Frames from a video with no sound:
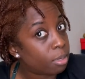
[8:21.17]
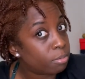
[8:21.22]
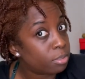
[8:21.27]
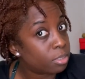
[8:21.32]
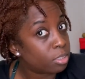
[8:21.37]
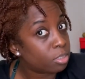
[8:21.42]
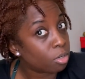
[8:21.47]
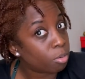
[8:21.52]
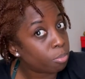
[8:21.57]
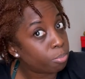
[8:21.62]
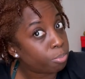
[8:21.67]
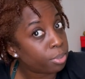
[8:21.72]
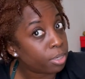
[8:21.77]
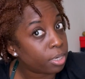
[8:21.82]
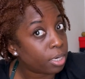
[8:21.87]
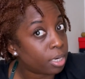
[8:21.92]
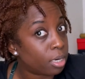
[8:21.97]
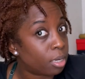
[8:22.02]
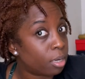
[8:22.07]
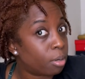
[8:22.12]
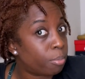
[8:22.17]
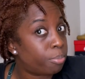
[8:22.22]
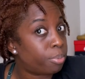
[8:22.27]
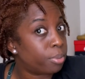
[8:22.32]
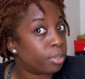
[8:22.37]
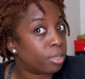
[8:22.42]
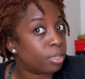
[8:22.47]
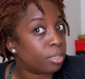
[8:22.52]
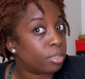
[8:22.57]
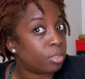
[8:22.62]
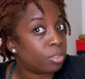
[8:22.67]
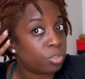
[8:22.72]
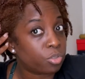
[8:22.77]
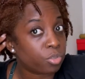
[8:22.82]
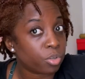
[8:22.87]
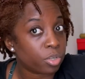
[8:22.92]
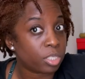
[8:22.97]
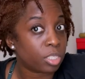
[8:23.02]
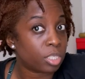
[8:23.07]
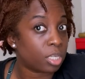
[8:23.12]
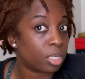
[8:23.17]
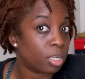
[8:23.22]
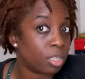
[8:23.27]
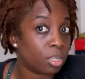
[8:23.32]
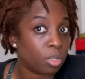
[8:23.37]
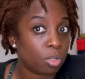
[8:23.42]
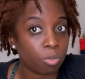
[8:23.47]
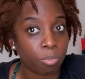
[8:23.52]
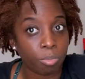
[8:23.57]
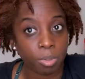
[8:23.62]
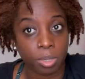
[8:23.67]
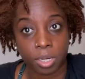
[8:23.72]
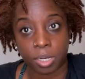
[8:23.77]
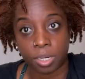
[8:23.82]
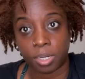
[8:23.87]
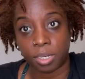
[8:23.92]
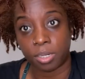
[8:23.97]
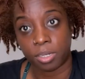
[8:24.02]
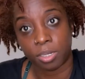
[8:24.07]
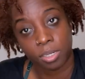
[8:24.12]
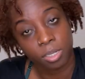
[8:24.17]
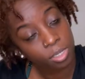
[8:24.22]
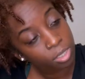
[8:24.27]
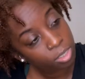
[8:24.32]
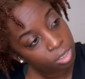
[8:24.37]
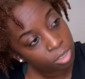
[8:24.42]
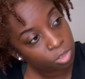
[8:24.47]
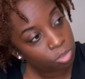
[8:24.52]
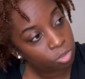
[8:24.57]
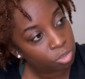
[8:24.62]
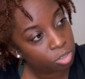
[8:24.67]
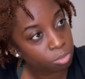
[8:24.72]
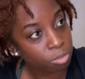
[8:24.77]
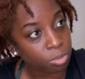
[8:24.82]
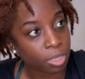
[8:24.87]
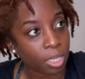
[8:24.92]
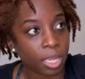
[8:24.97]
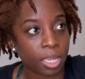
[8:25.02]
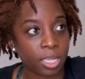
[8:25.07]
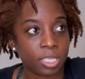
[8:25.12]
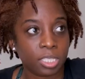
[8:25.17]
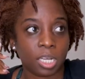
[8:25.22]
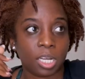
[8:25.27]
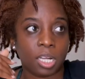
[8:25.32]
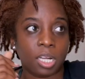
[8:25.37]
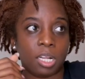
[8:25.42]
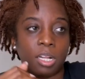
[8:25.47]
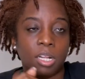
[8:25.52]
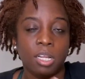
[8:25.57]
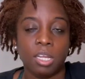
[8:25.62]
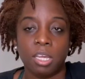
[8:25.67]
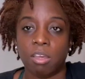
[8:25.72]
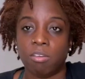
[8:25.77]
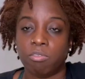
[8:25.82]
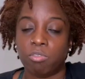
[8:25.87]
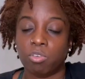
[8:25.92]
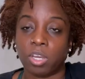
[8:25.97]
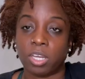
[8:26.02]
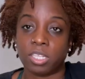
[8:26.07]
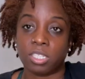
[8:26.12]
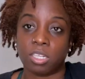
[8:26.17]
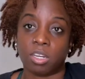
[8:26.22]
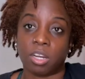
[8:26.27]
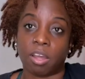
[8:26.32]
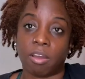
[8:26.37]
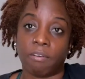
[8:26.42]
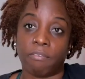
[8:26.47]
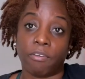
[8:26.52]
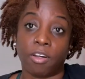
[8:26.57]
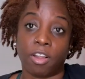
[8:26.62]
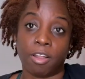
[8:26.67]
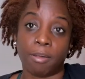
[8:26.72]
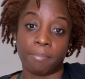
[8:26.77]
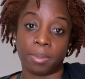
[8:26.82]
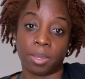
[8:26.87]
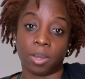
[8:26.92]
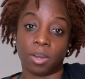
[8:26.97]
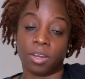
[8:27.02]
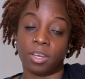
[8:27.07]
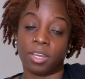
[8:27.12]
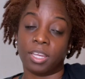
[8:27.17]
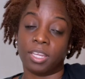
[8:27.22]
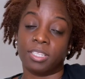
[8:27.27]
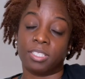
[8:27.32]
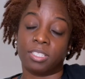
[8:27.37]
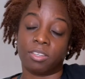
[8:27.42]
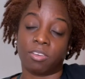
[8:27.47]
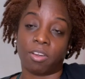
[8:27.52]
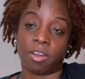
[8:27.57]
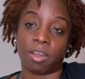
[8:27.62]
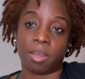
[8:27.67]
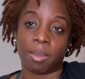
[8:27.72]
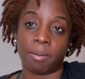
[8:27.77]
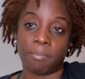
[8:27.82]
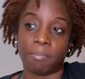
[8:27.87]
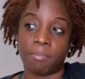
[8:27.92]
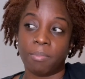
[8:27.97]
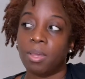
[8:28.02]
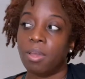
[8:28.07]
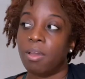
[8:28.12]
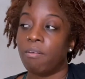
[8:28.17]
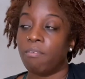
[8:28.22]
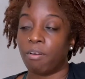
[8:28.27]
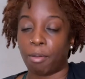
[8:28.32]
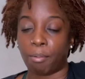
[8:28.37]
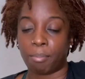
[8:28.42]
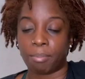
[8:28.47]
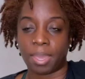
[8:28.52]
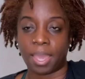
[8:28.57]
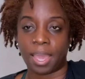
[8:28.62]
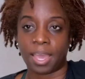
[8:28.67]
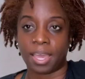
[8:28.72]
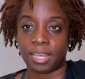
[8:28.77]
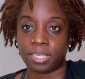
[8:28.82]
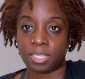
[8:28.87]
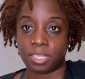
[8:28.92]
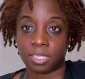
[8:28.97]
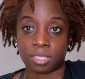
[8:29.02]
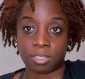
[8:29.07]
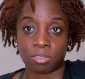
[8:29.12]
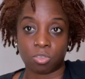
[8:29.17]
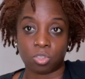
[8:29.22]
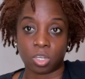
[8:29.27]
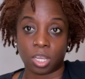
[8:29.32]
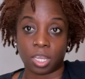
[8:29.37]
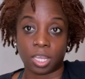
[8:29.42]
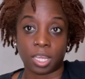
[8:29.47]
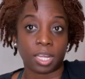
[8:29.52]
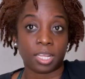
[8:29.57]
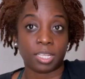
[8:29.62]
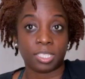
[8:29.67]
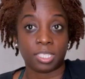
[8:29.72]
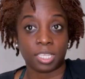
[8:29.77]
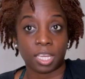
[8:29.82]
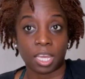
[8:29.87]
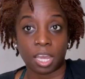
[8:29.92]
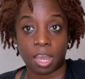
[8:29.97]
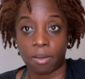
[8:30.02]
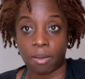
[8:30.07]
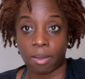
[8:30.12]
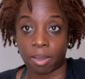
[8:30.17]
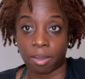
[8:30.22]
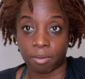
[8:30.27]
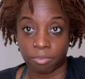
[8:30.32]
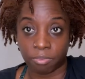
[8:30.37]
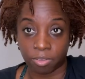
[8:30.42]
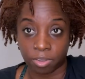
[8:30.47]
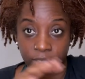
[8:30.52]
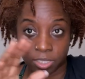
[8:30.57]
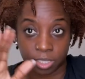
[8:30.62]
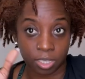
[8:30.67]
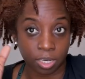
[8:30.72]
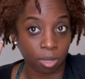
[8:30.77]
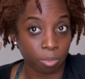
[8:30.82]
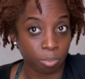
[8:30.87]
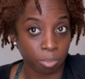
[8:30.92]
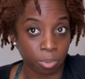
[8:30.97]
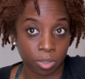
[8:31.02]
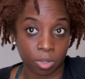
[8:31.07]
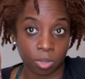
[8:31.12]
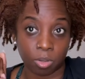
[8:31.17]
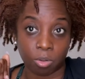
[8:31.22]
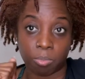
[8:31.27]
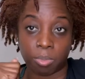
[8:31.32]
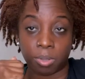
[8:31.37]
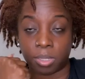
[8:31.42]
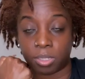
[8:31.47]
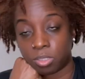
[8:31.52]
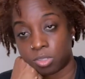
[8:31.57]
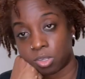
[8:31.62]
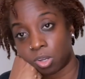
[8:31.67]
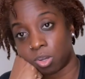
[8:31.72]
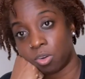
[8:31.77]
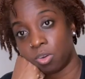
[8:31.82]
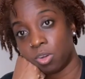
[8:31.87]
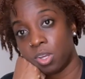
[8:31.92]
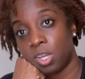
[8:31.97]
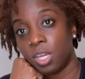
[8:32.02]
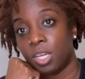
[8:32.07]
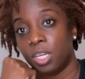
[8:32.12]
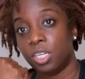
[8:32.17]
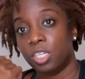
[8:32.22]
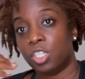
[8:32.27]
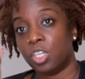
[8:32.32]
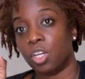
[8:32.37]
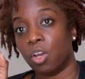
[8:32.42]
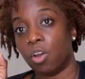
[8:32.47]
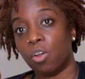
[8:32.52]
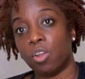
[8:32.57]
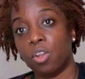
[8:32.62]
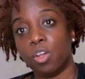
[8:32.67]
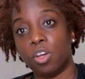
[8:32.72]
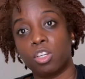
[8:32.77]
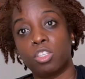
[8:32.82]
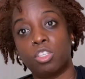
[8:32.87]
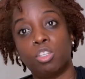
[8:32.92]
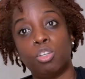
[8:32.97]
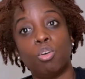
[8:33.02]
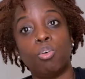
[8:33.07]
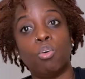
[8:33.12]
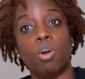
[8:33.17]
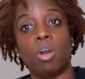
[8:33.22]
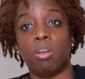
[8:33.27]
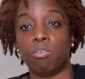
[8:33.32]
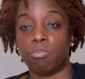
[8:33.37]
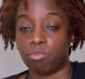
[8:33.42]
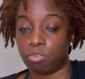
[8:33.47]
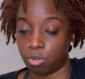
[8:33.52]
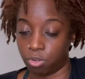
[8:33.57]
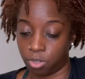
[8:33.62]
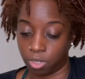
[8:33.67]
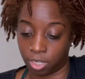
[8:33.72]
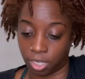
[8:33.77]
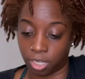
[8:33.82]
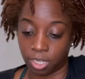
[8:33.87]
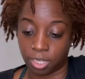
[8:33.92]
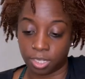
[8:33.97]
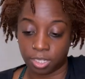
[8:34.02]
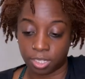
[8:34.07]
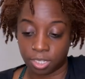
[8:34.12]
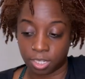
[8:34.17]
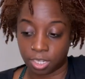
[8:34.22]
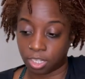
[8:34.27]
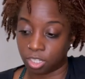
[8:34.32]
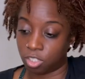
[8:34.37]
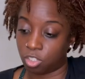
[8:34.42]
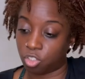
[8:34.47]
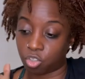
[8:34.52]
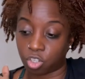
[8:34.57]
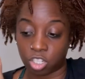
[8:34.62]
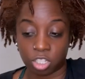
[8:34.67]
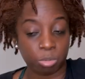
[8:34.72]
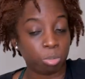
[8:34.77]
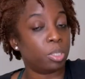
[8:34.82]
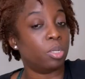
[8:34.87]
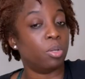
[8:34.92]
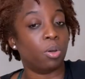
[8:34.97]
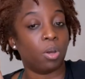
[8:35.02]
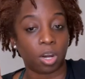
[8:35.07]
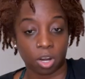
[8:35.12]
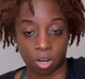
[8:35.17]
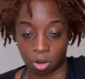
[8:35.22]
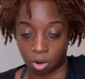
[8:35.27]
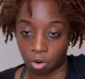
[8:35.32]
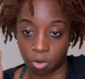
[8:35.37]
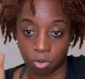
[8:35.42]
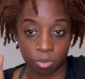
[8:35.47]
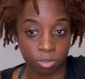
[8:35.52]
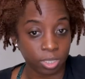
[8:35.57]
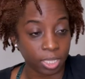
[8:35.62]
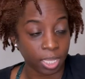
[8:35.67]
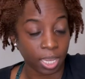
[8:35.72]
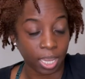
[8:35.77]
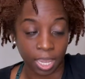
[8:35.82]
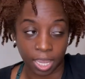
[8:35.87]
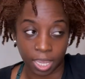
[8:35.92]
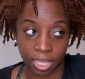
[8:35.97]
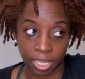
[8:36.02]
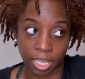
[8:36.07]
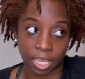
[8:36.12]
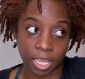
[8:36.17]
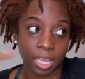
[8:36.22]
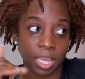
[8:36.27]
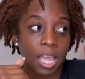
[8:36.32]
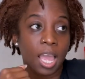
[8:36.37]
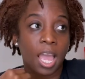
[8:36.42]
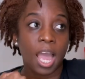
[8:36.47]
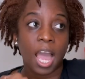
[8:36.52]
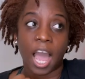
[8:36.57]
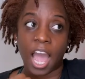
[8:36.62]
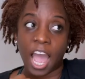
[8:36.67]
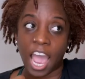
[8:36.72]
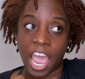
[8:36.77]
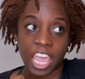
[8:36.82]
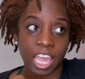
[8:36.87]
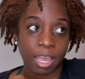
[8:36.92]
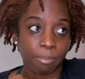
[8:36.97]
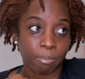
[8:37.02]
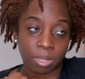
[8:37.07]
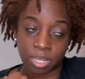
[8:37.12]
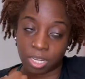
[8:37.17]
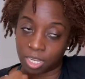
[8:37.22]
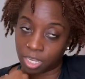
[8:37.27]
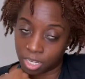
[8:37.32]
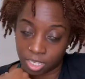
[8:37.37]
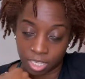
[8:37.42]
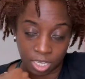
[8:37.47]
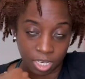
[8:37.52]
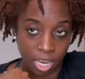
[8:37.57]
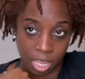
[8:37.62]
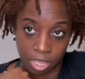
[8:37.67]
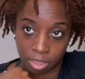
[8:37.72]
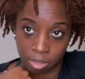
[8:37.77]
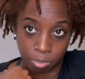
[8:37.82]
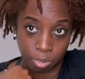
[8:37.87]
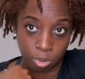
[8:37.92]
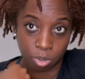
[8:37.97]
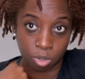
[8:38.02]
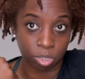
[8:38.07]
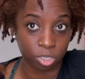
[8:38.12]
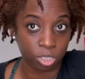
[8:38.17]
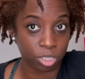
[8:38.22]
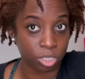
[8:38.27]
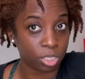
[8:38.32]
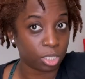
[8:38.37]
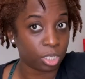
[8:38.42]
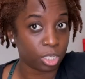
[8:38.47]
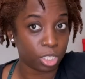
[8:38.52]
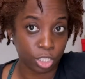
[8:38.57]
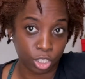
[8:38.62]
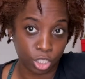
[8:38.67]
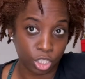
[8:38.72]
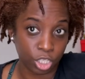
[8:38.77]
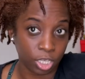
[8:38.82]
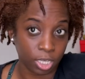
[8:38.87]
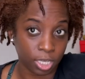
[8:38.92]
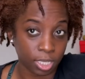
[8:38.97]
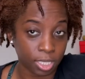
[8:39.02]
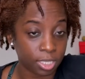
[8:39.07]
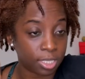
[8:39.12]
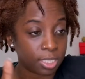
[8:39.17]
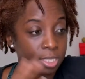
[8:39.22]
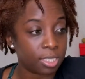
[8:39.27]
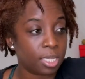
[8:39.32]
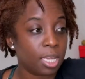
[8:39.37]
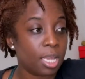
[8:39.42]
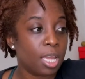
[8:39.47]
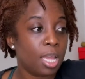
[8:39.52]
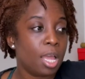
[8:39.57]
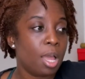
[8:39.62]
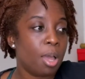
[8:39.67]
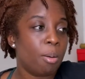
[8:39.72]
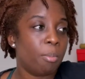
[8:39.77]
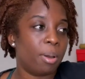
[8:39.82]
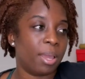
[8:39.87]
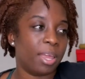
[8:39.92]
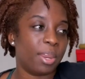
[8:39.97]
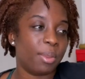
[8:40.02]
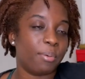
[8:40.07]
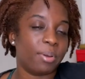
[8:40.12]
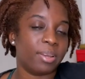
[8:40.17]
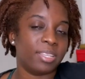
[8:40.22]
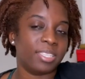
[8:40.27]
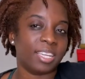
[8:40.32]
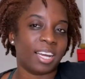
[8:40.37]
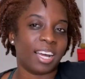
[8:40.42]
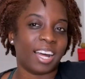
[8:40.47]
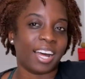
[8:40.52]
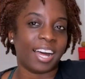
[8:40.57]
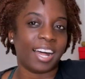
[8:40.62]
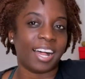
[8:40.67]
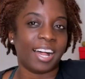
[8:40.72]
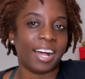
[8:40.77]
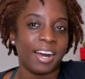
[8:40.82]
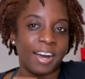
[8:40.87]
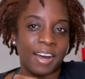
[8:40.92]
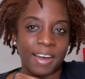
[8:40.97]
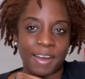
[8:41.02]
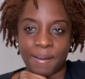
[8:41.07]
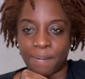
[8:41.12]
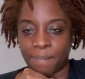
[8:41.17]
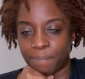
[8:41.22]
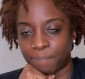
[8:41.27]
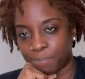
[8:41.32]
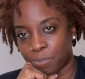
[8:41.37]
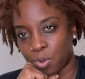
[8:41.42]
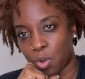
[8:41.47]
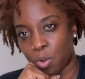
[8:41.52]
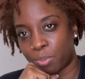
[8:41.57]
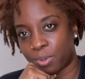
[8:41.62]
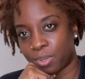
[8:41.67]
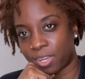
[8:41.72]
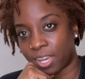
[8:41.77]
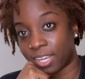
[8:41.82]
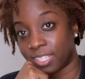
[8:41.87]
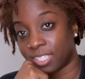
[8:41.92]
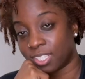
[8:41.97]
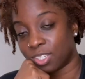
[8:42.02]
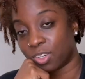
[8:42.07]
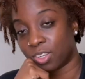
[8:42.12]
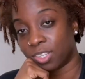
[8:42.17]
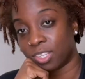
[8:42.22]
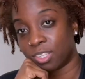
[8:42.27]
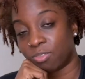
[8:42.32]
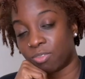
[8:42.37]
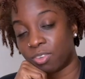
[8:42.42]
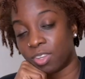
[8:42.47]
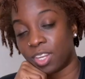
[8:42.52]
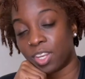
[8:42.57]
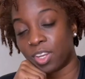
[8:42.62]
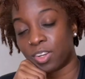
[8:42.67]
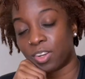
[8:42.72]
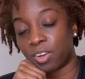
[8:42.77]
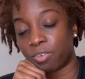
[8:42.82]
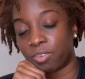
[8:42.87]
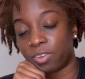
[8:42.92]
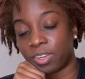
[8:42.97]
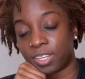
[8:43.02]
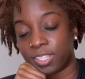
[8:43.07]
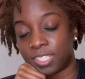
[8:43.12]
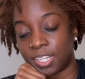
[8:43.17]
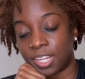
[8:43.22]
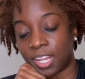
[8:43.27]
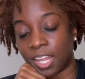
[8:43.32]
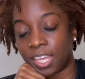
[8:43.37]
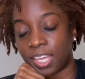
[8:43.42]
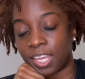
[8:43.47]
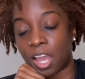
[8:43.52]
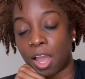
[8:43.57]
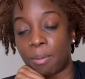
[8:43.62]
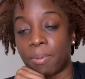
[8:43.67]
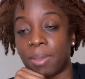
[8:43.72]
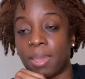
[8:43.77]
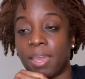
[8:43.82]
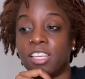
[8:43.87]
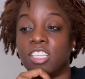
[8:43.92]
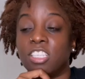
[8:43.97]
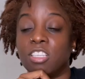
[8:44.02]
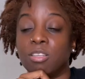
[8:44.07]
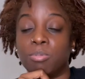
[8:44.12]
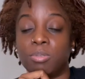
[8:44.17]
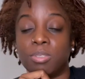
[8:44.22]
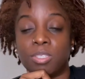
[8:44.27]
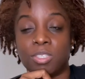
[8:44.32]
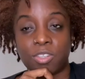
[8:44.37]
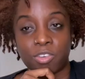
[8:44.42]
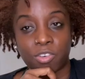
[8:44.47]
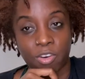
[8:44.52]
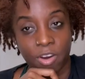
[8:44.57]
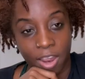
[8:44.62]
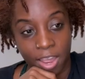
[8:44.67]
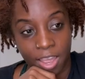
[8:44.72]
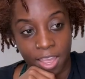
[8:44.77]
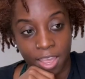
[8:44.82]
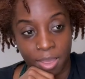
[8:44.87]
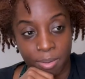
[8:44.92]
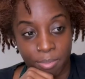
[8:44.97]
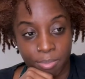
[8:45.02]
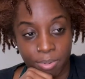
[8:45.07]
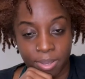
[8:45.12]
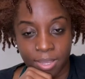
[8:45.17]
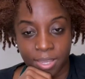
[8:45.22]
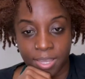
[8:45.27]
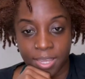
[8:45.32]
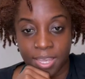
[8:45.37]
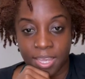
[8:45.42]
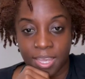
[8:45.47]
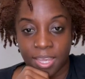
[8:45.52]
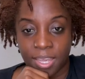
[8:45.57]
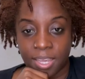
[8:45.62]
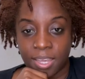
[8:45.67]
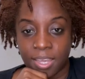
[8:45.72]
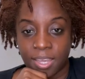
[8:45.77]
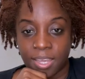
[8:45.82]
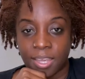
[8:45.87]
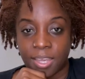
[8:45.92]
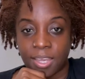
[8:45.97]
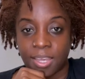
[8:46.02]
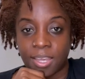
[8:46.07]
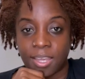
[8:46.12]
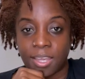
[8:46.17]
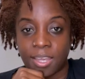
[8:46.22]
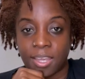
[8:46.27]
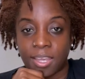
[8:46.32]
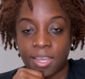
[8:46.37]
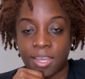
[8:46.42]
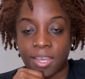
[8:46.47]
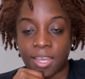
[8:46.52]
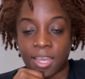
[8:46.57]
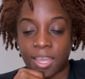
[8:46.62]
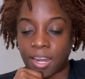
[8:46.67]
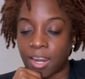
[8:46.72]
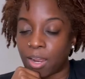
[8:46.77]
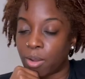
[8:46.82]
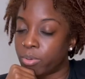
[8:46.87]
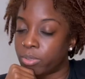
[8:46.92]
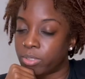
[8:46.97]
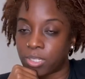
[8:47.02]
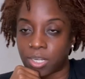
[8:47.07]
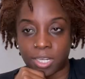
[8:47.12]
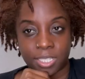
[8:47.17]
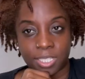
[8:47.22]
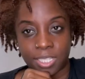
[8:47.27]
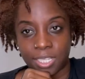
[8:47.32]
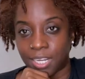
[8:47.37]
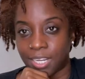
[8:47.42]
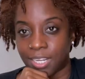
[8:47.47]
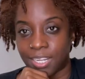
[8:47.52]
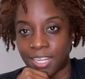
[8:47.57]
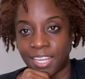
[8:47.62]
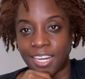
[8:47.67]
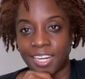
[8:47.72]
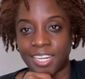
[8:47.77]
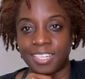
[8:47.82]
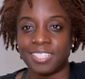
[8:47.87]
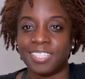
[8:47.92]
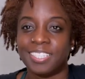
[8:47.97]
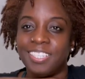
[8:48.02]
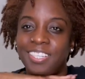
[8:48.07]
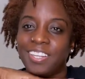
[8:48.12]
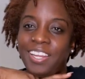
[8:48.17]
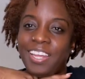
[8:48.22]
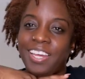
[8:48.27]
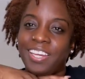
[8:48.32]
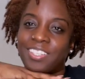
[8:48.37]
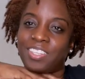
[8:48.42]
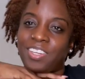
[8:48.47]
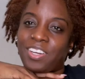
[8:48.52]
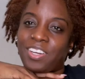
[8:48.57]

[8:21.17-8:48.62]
just gonna pin it up and stretch it a little bit and do some things. Y'all, if you guys are not following me on Instagram, follow me at Essenceofshay. Y'all see how I fix it up a little bit so she don't look too unruly, because Trish be doing her own thing. Like, I am clearly not the boss. She is. But anyways, y'all, hope you guys enjoyed this video. Don't forget to like, comment, and subscribe, and I will talk to y'all later. See you later,